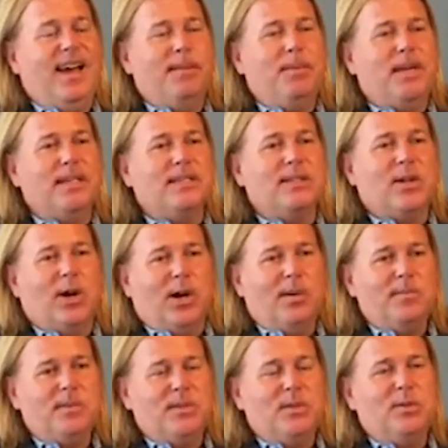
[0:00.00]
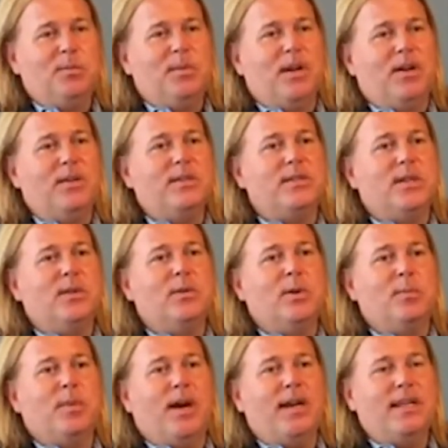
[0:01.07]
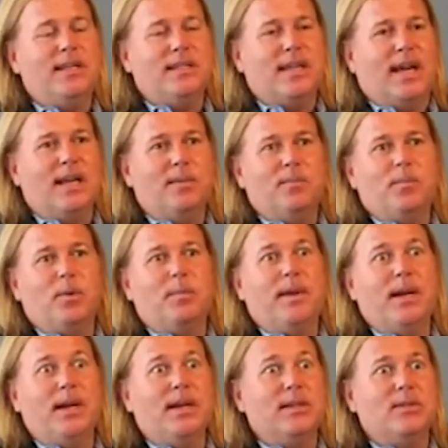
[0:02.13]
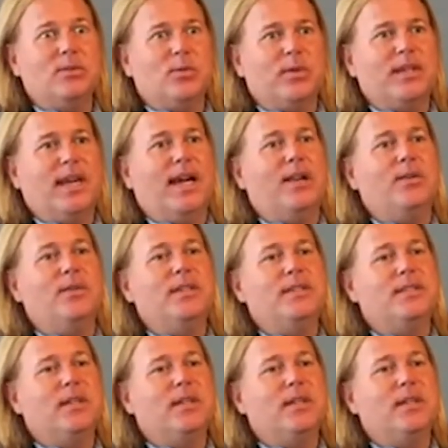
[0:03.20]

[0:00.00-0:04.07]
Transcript: because it calms you, but also your body is kind of preparing and storing calories.